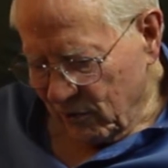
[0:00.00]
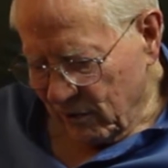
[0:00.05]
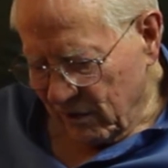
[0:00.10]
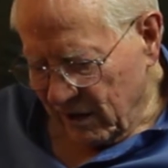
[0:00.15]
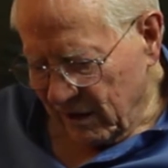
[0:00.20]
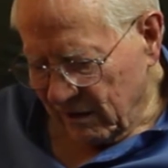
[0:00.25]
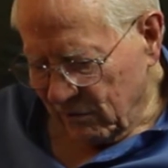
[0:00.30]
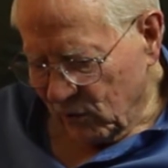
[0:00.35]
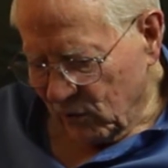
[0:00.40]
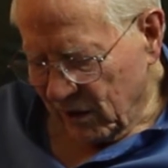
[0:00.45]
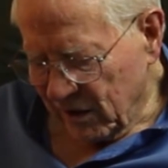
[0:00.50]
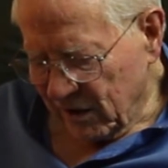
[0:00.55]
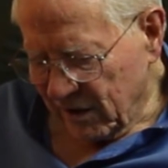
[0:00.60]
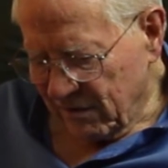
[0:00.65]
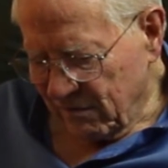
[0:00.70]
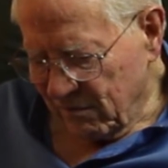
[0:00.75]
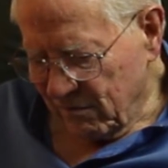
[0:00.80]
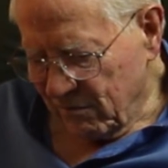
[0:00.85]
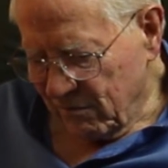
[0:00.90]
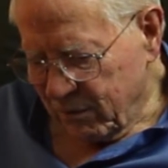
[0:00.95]
at one
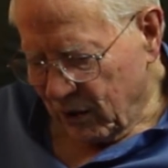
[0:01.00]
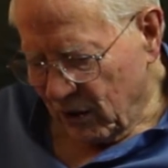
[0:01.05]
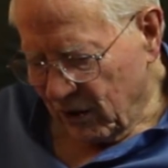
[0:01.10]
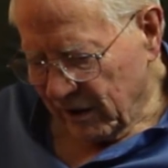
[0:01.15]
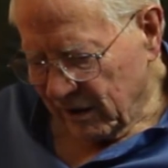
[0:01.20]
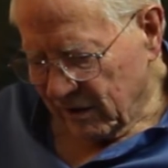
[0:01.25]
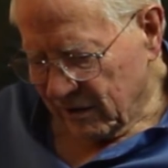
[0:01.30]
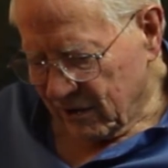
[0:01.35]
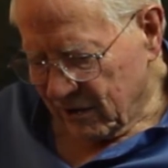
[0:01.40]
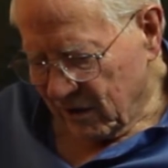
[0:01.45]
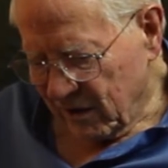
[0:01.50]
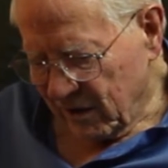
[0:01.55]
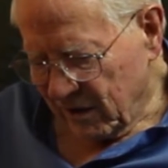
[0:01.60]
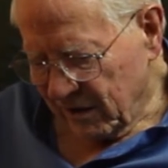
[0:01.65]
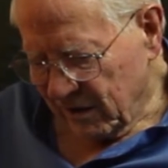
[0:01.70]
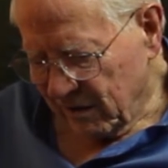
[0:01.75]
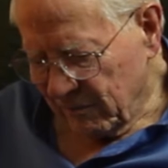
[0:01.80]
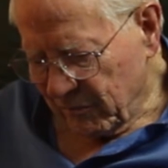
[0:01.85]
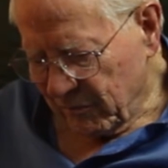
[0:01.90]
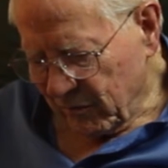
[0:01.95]
point toward
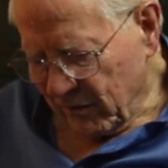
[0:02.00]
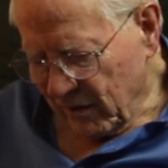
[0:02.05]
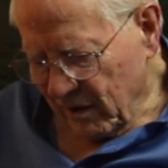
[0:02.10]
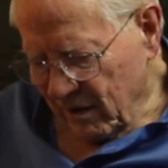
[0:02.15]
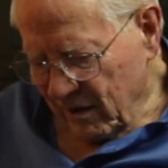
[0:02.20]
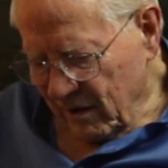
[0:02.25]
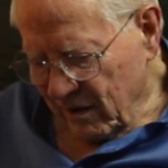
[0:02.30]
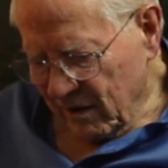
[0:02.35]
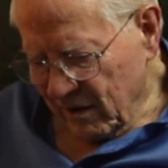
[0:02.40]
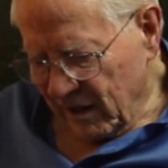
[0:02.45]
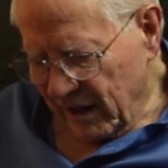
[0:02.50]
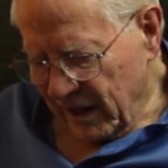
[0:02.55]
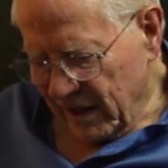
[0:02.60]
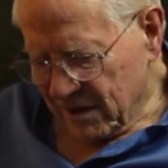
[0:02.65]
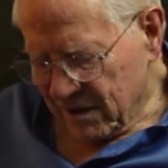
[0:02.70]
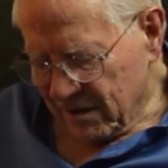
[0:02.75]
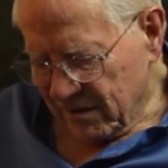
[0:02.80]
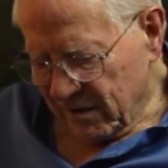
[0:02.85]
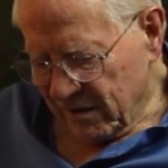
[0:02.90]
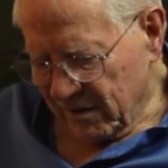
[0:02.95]
the
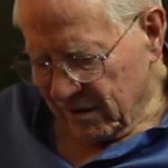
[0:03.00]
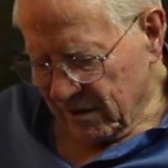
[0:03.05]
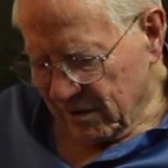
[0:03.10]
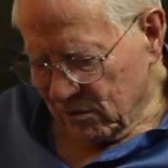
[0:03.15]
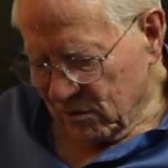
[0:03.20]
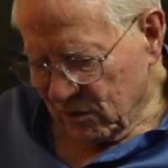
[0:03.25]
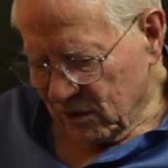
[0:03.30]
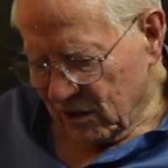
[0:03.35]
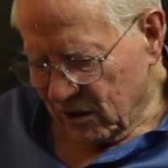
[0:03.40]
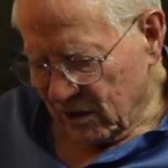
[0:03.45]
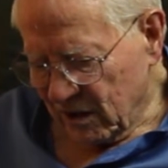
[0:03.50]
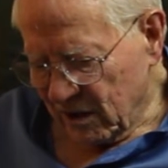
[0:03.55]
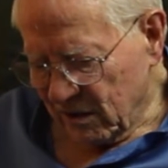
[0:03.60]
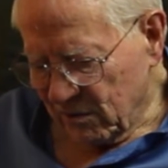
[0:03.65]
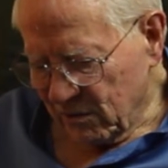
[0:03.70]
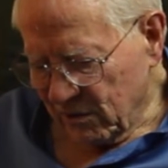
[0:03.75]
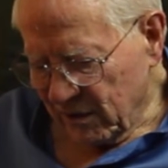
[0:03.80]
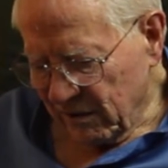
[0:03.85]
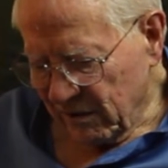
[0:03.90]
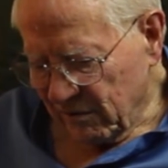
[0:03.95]
last third of the war,
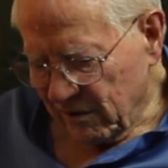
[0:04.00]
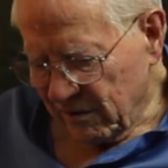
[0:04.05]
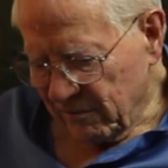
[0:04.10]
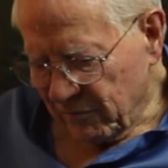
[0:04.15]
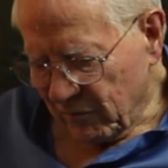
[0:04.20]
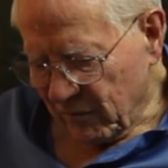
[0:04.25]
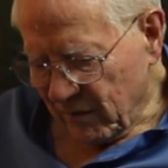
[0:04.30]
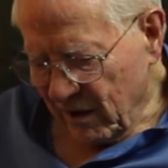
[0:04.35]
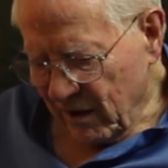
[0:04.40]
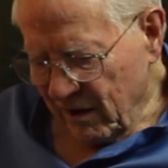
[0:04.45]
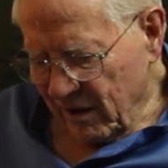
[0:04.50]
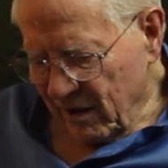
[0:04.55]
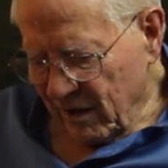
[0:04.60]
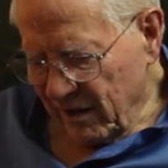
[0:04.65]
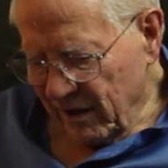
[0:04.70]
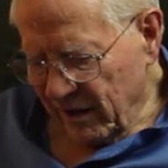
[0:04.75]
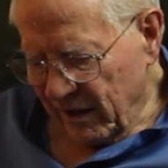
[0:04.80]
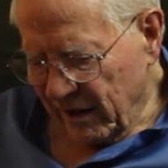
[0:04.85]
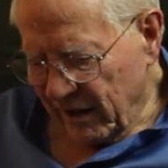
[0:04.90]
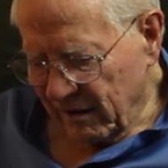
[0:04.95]
we
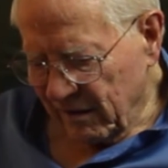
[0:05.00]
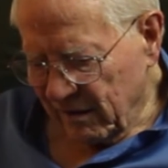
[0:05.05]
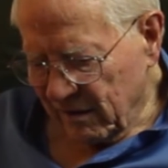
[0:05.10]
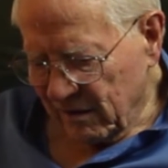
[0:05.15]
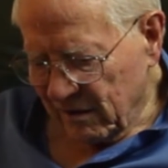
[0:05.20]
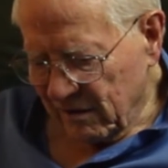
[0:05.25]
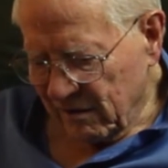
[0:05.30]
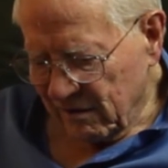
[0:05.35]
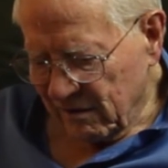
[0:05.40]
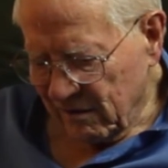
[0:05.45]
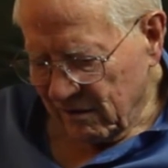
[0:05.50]
had